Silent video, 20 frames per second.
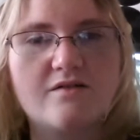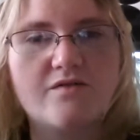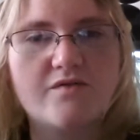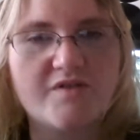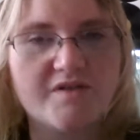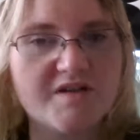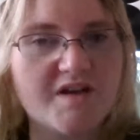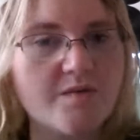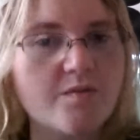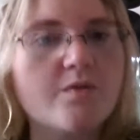
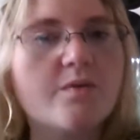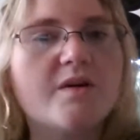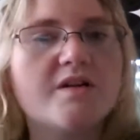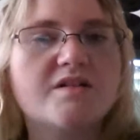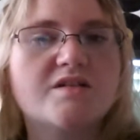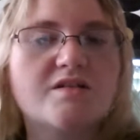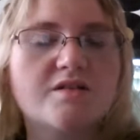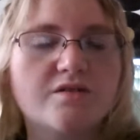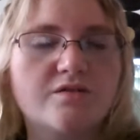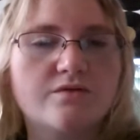The day we
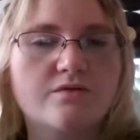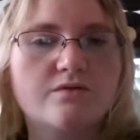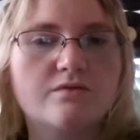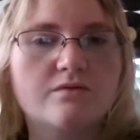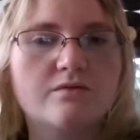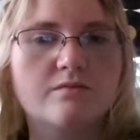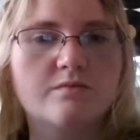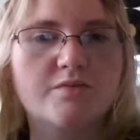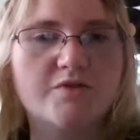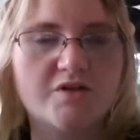went
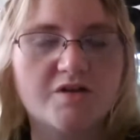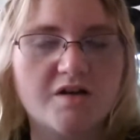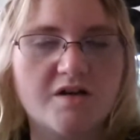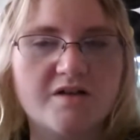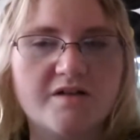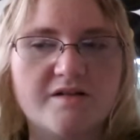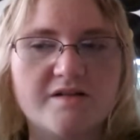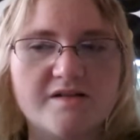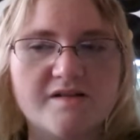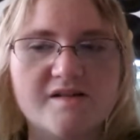to Busch
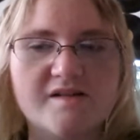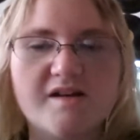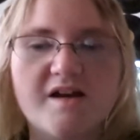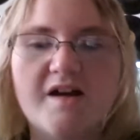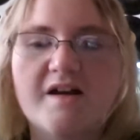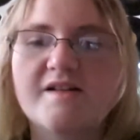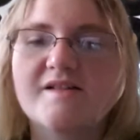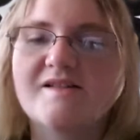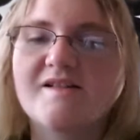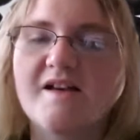Gardens,
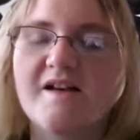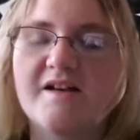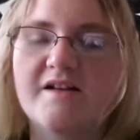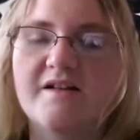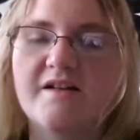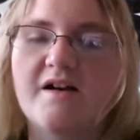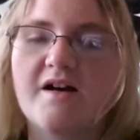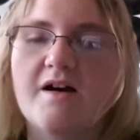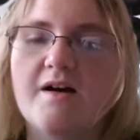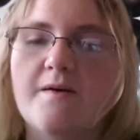I
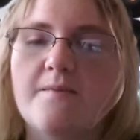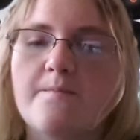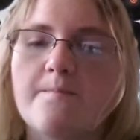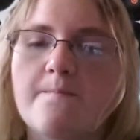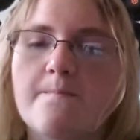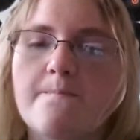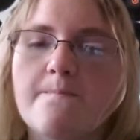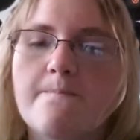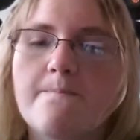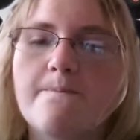said
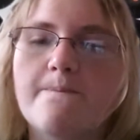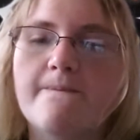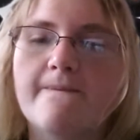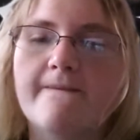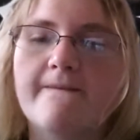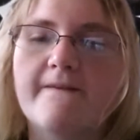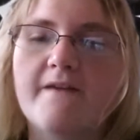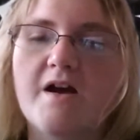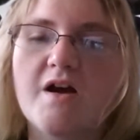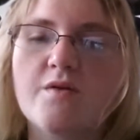
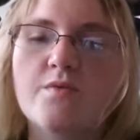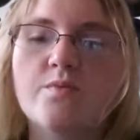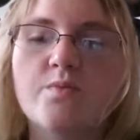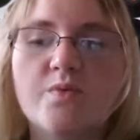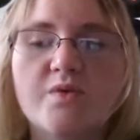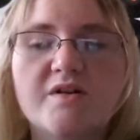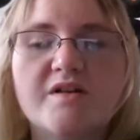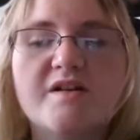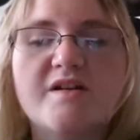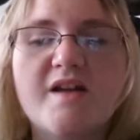I
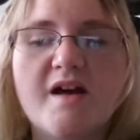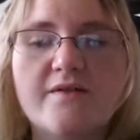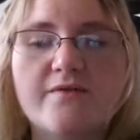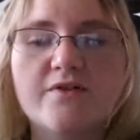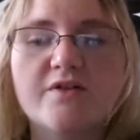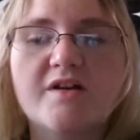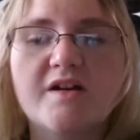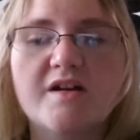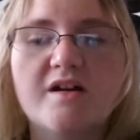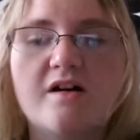would
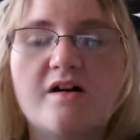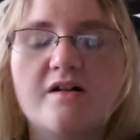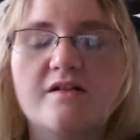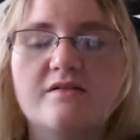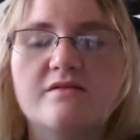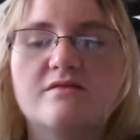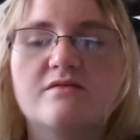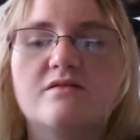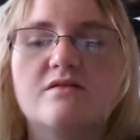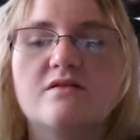never get
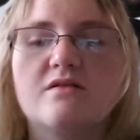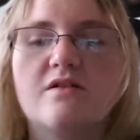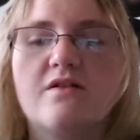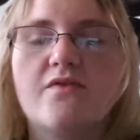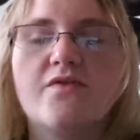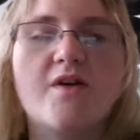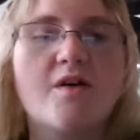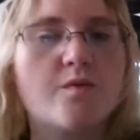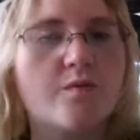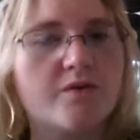on
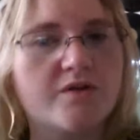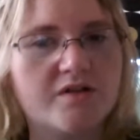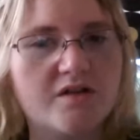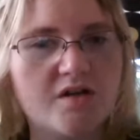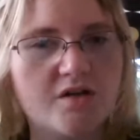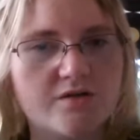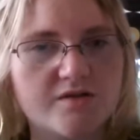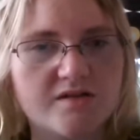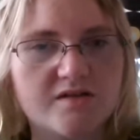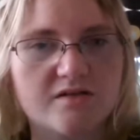that wooden
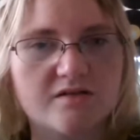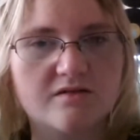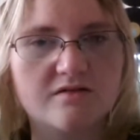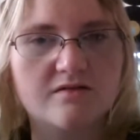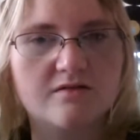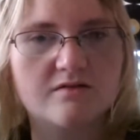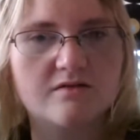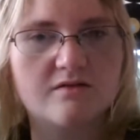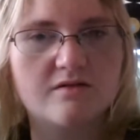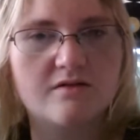coaster
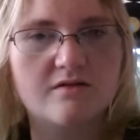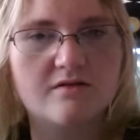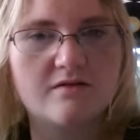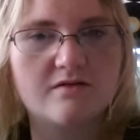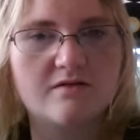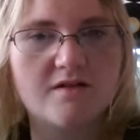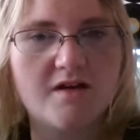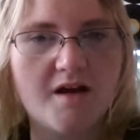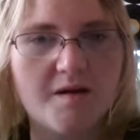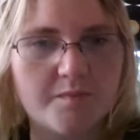
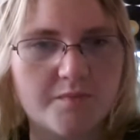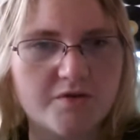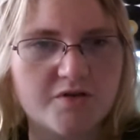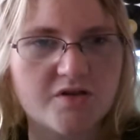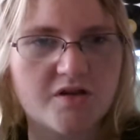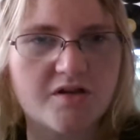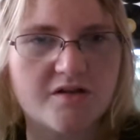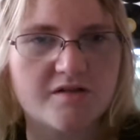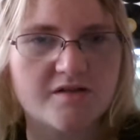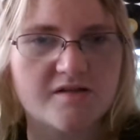at Busch
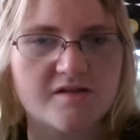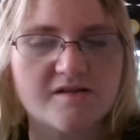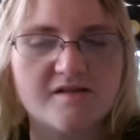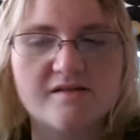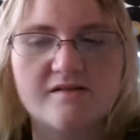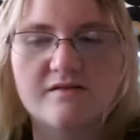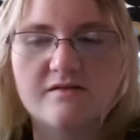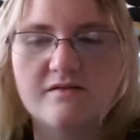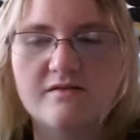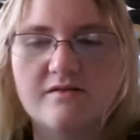
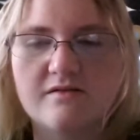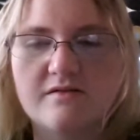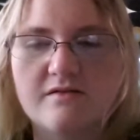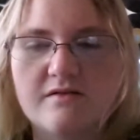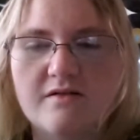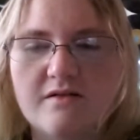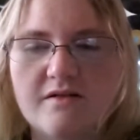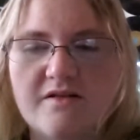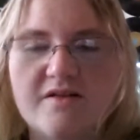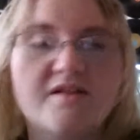Gardens.
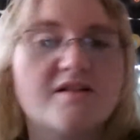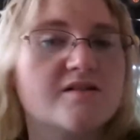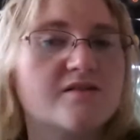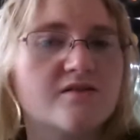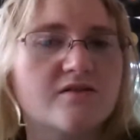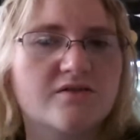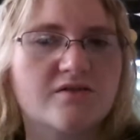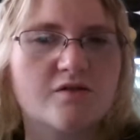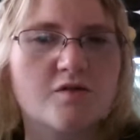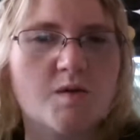I think it's
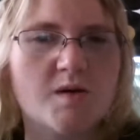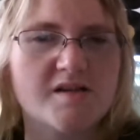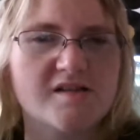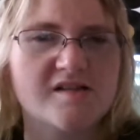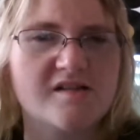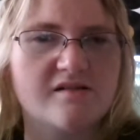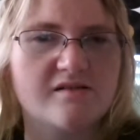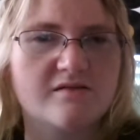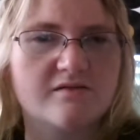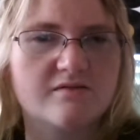called the
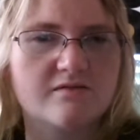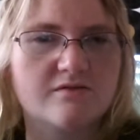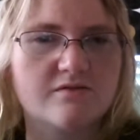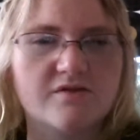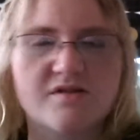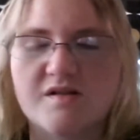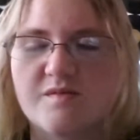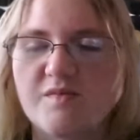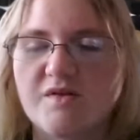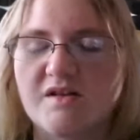Gwazi
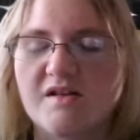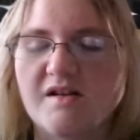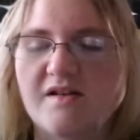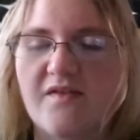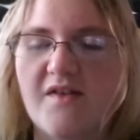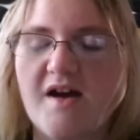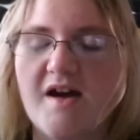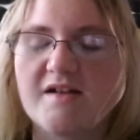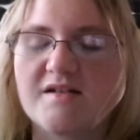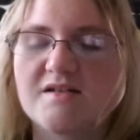or something like
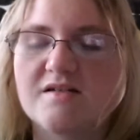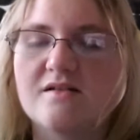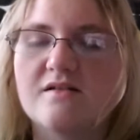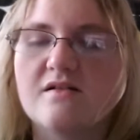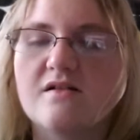that.